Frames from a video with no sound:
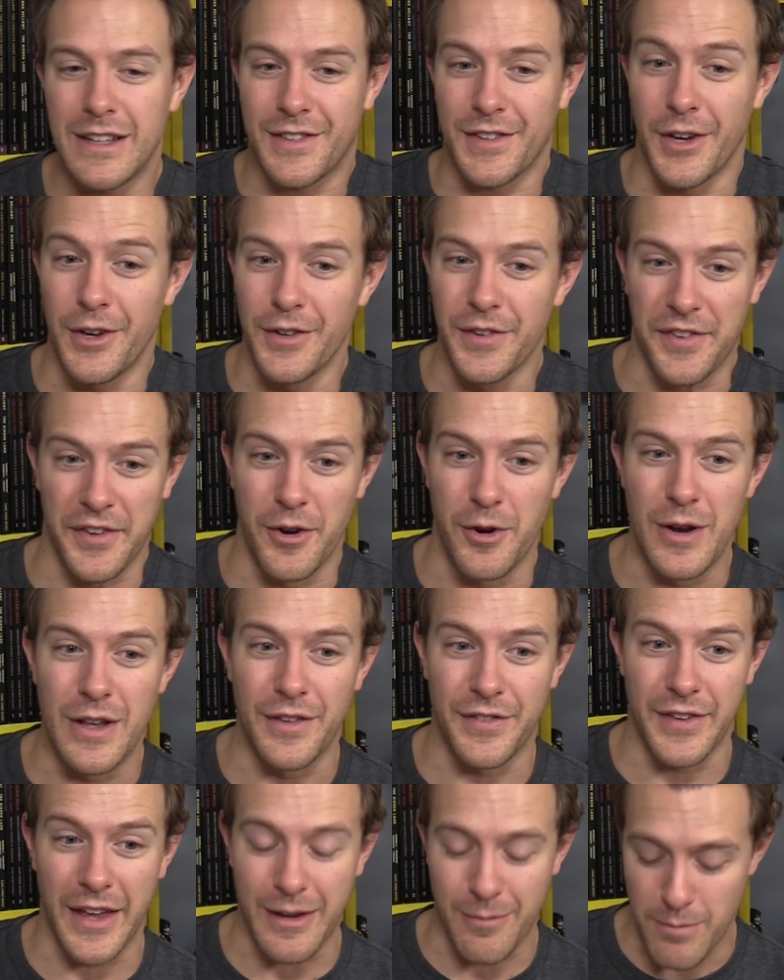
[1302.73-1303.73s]
it's also
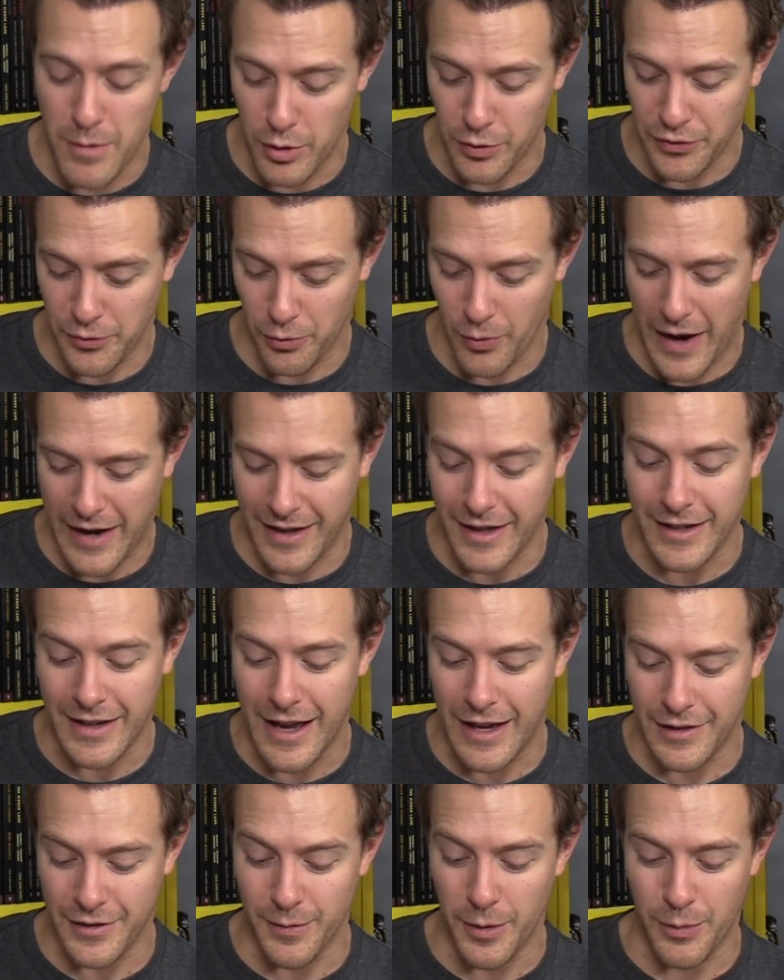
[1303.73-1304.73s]
his like most
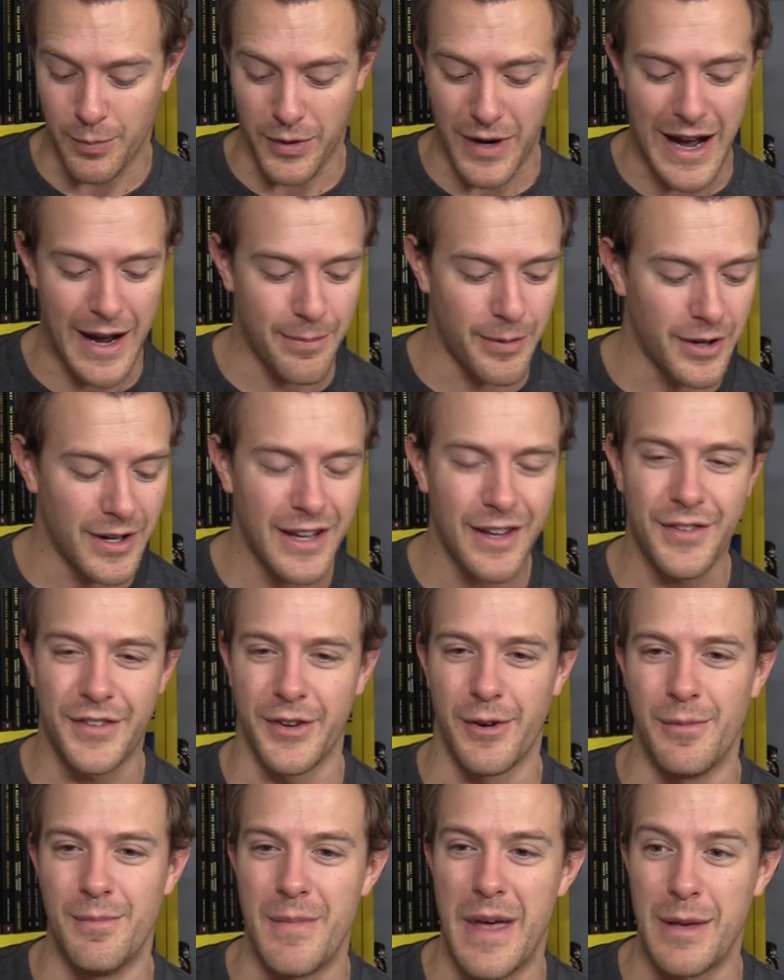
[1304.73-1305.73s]
recognizable property,
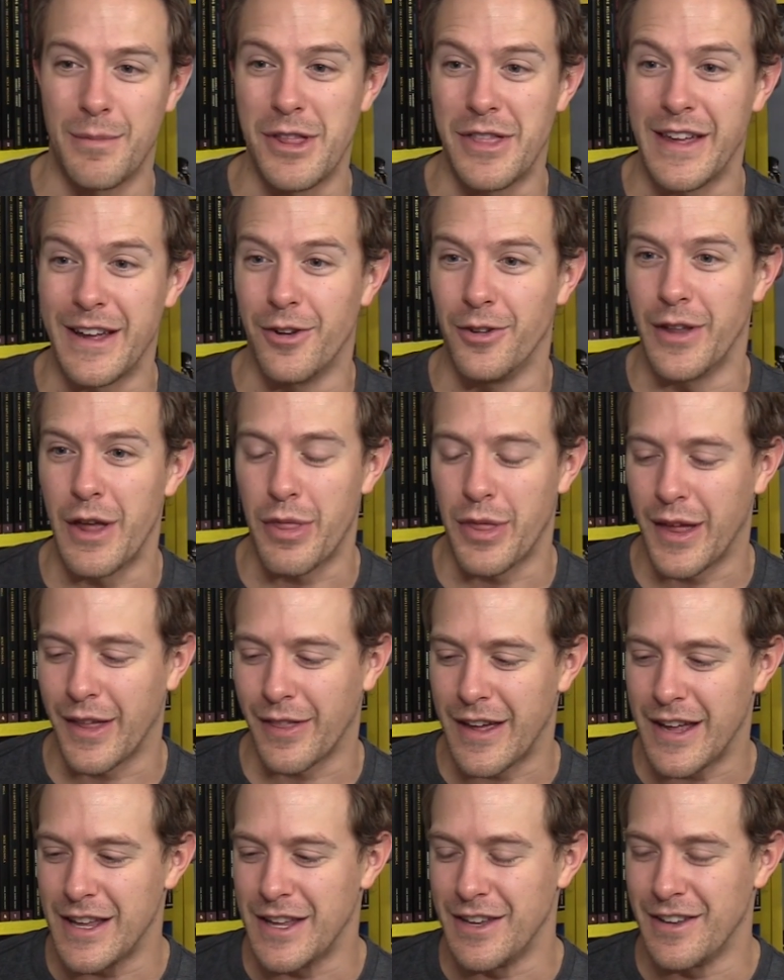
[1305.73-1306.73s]
so maybe the only thing
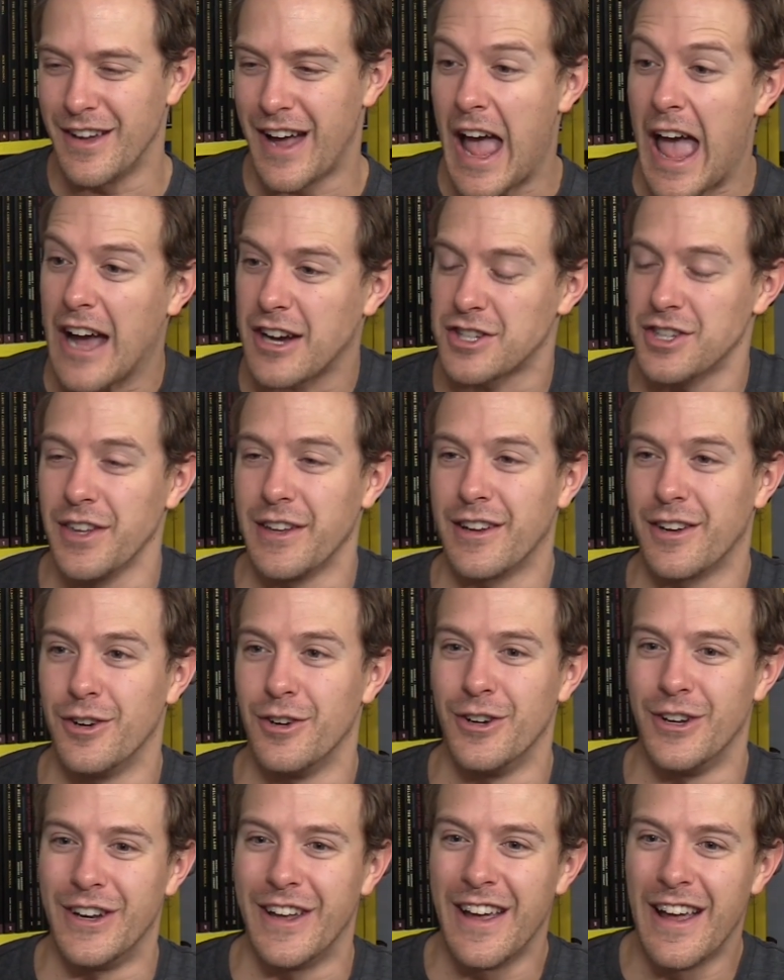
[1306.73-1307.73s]
that he actually
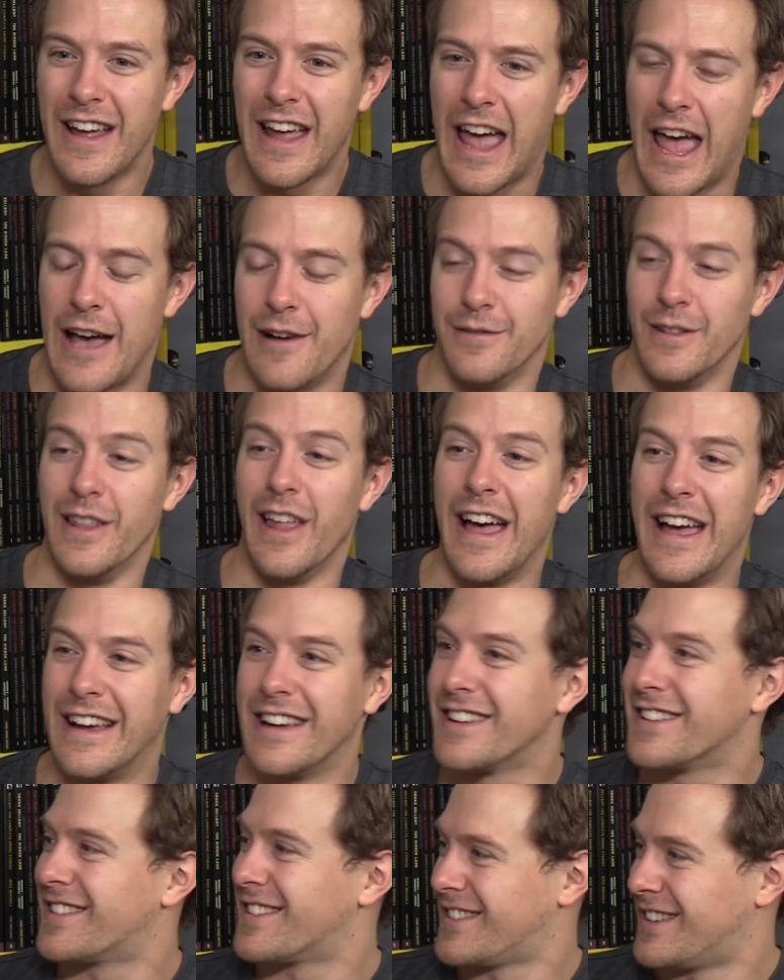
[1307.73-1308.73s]
could have
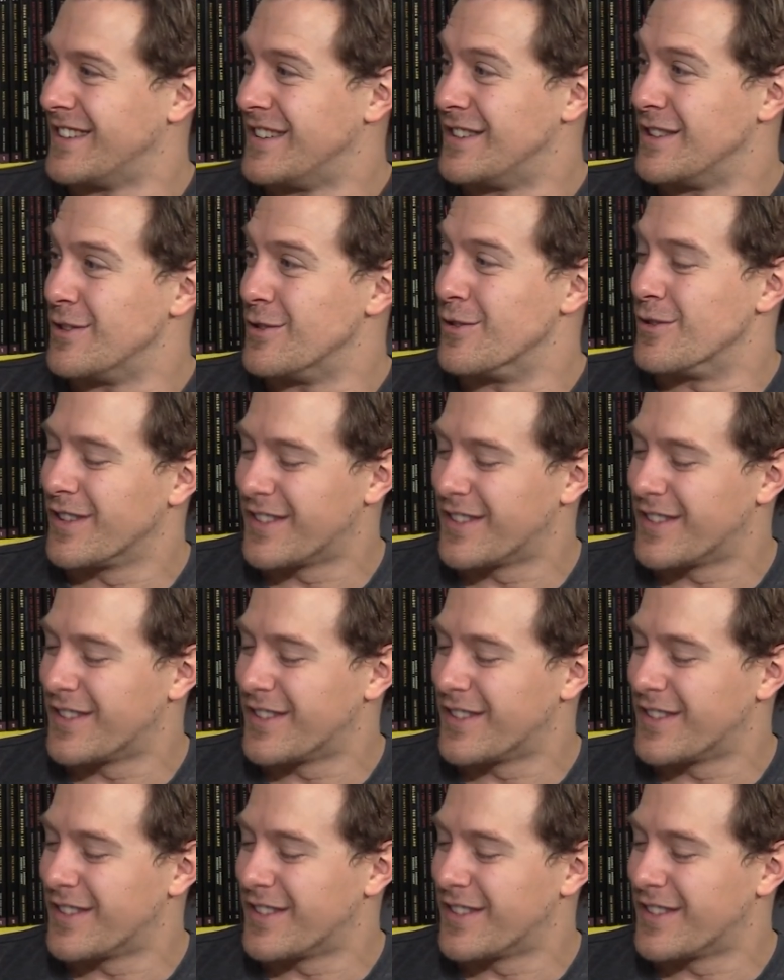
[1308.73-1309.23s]
legs to do